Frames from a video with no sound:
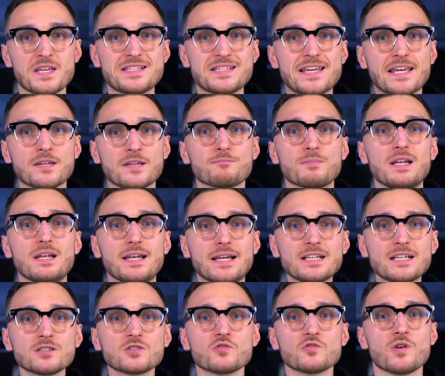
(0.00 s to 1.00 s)
They can be
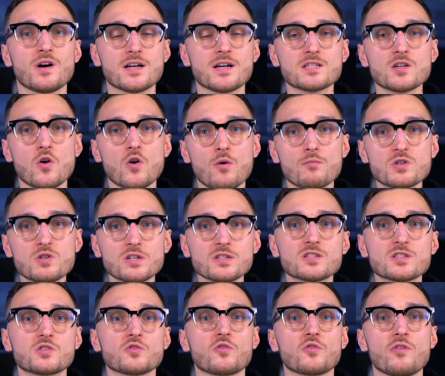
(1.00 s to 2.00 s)
linked to other
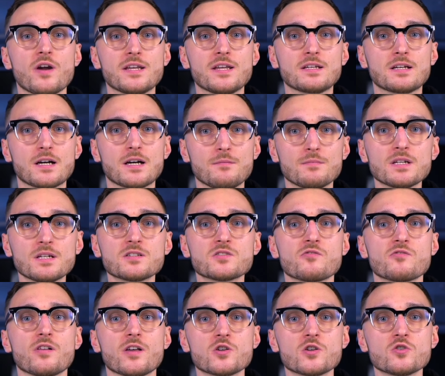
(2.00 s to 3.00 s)
objects to create complex
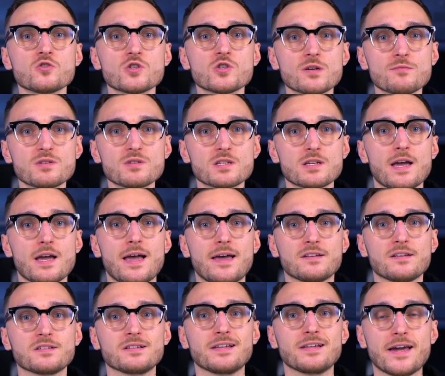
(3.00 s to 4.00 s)
relationships
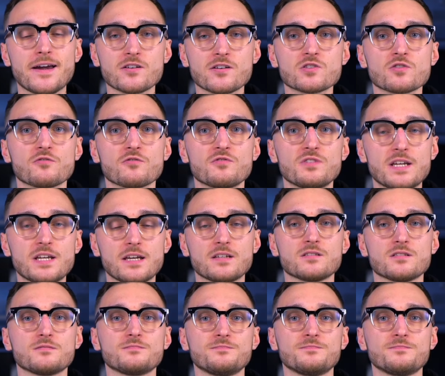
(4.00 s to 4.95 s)
and layers of data.